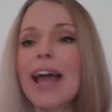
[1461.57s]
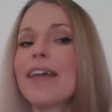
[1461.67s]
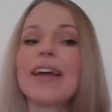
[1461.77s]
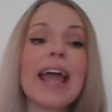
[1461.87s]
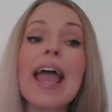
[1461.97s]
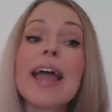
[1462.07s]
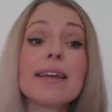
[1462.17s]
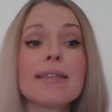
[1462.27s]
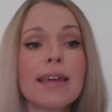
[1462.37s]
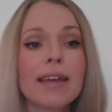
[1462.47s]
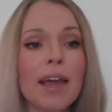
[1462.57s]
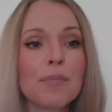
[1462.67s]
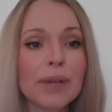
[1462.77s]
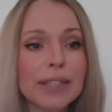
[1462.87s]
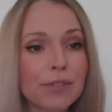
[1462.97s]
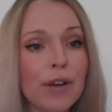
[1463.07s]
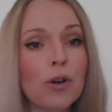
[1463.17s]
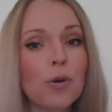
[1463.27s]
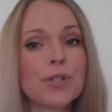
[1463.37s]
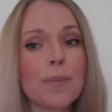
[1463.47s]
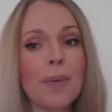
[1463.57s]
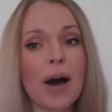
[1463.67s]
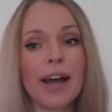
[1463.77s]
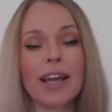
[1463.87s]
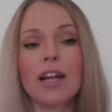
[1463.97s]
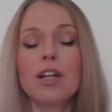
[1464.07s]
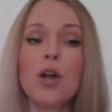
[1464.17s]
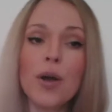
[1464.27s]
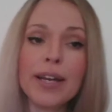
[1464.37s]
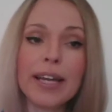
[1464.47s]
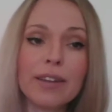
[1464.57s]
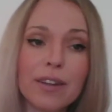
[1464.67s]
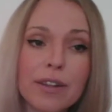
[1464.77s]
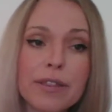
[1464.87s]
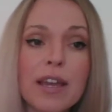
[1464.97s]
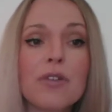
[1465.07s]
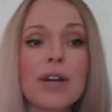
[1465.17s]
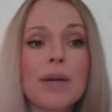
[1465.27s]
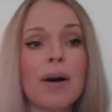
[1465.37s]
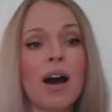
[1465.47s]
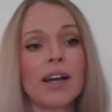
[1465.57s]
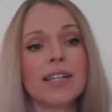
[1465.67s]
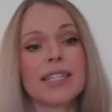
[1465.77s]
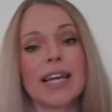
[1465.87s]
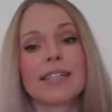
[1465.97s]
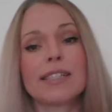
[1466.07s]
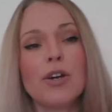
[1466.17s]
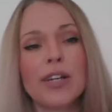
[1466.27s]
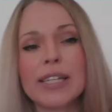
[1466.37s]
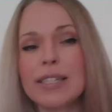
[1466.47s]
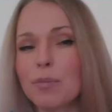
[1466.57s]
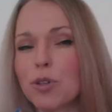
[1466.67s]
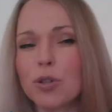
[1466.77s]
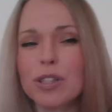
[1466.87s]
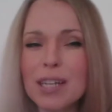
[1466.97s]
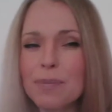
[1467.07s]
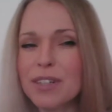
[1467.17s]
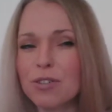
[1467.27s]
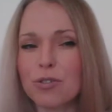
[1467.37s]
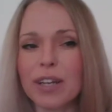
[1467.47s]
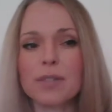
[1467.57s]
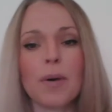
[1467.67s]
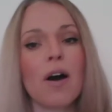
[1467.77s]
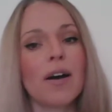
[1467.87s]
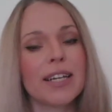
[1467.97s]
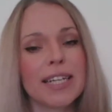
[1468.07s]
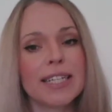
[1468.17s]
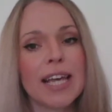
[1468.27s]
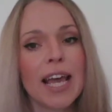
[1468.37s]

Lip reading: And then anything can be developed by learning the theory behind it, learning some good tips and tricks behind it.